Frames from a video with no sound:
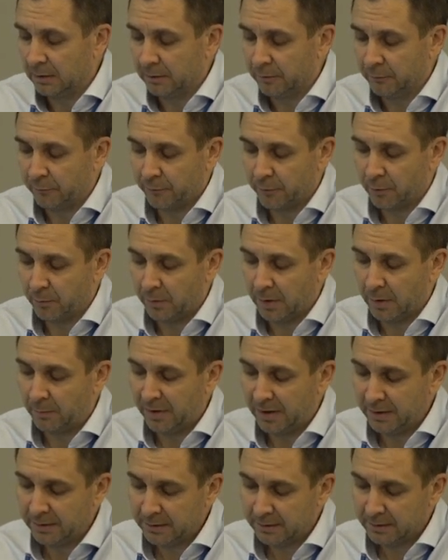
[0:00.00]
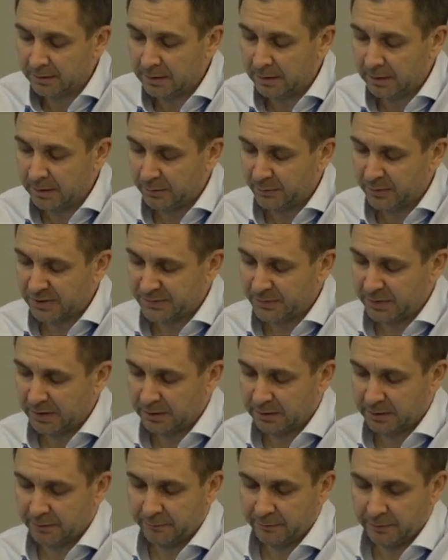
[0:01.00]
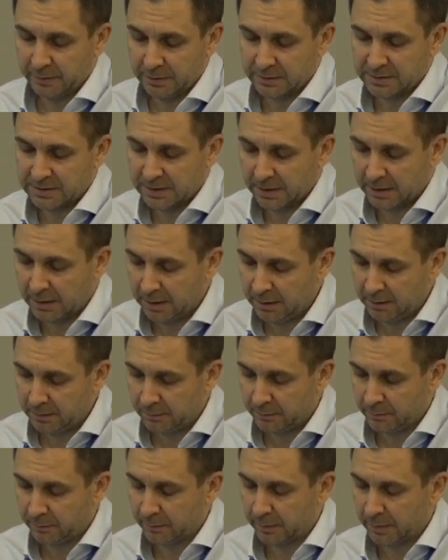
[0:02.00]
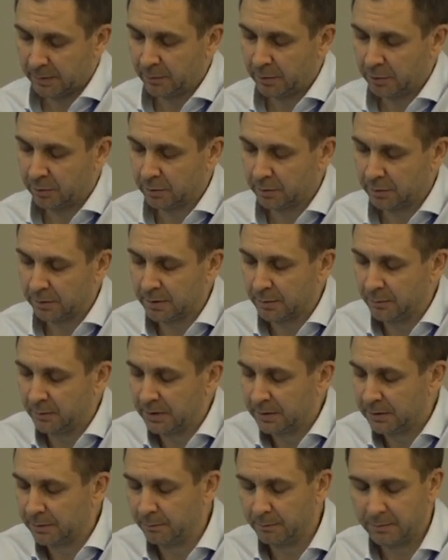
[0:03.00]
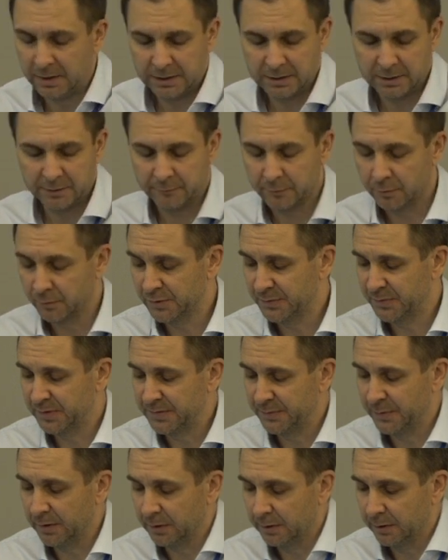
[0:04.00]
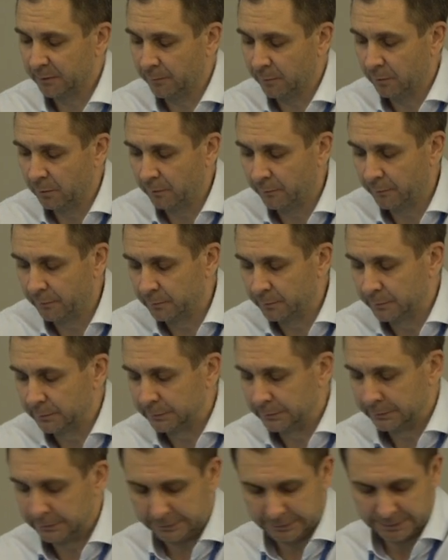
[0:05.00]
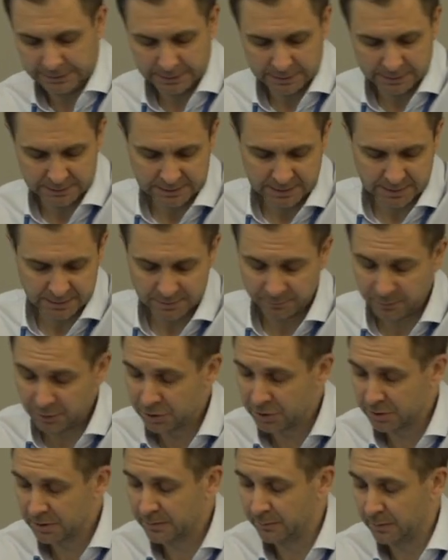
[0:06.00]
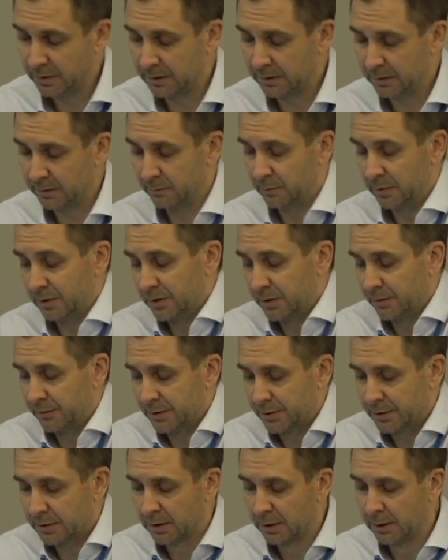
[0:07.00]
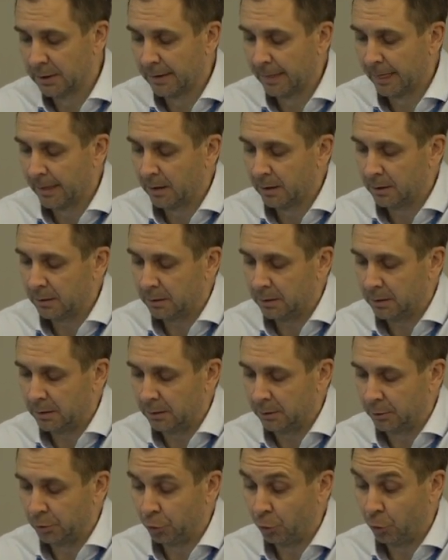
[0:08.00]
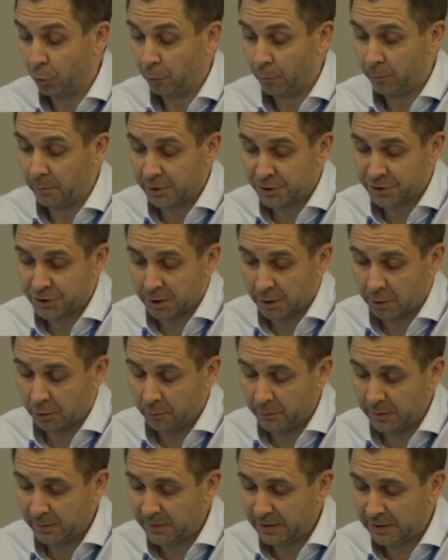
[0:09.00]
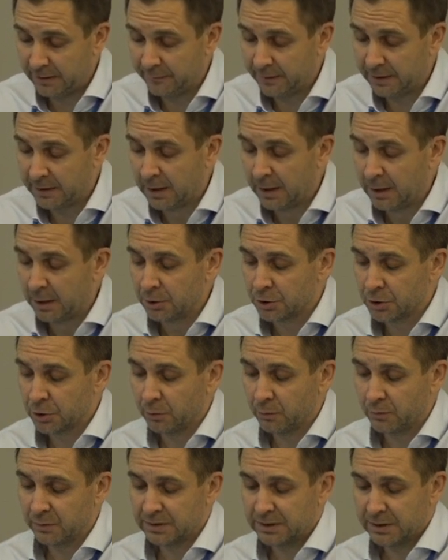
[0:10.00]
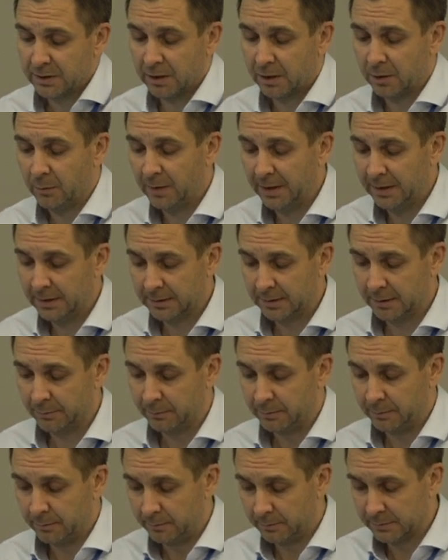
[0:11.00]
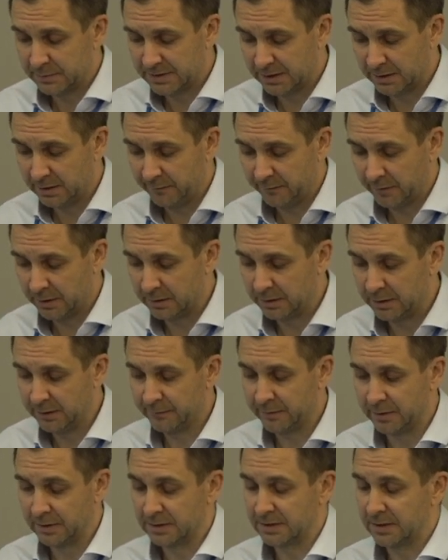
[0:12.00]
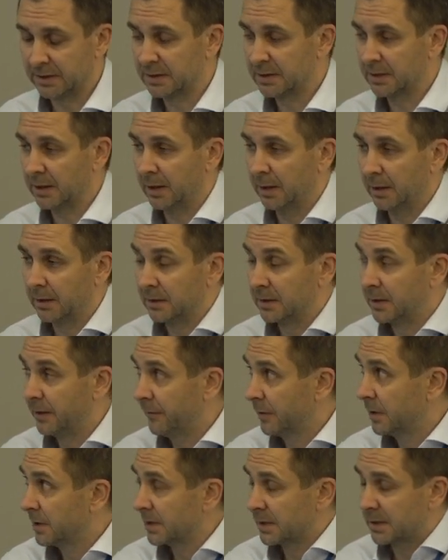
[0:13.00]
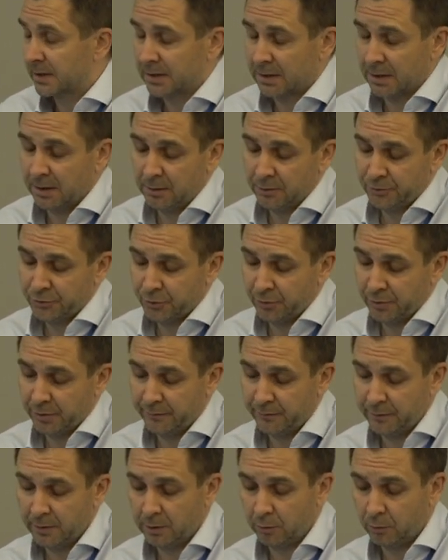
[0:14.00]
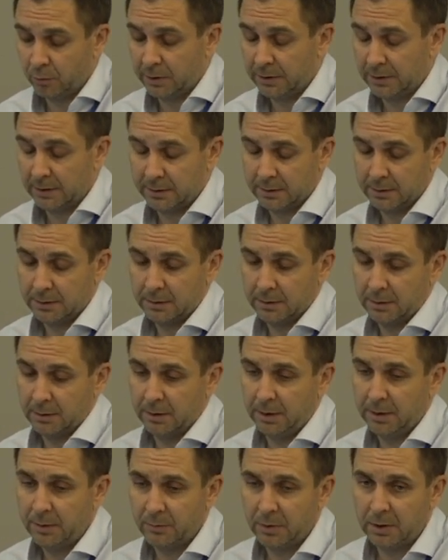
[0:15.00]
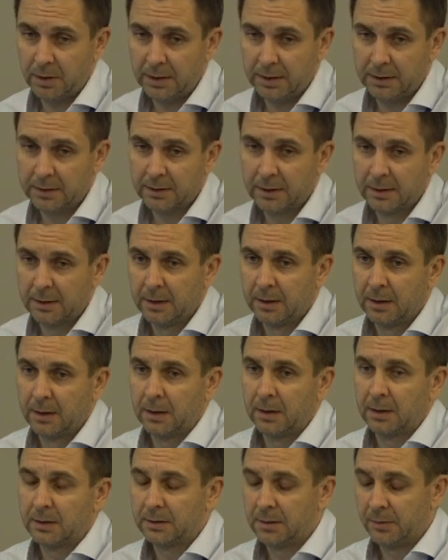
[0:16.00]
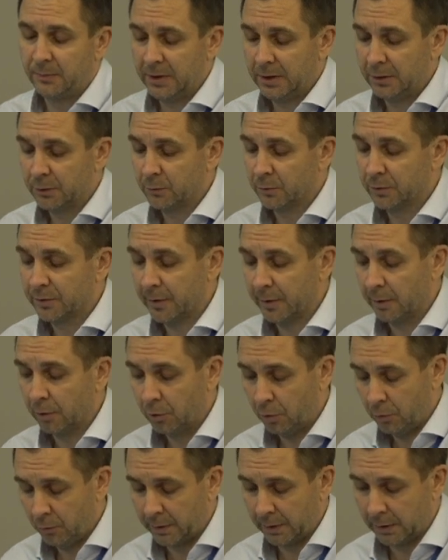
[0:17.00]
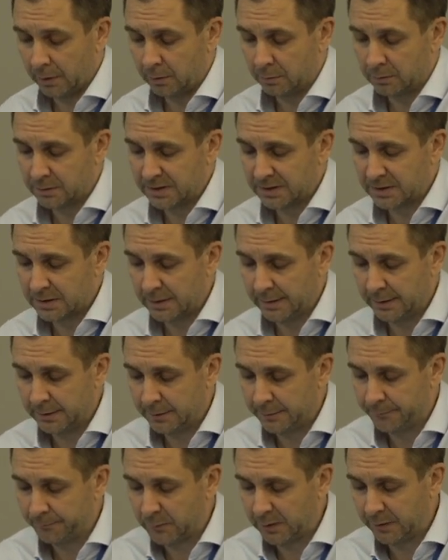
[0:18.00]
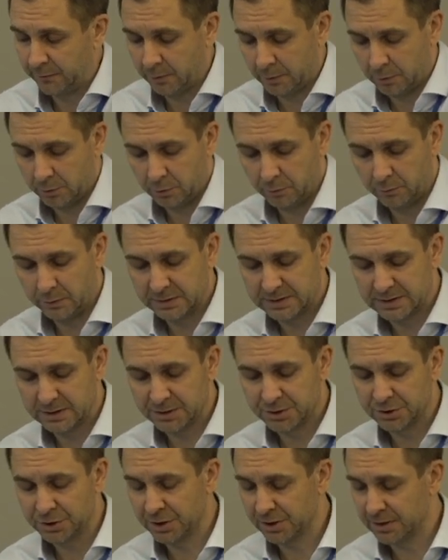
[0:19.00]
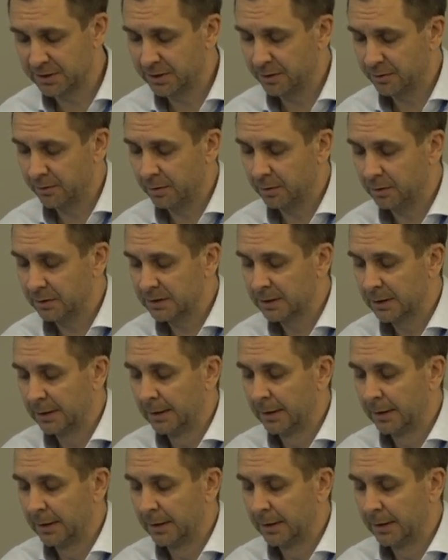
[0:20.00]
From abundant land perspective, it's again maybe a little bit better from the perspective of greenhouse gas emissions, but there is no much economic benefit. So there are quite significant differences, and difference also if you are looking at arable land, it depends what you are growing on this land. If you are growing just cereals,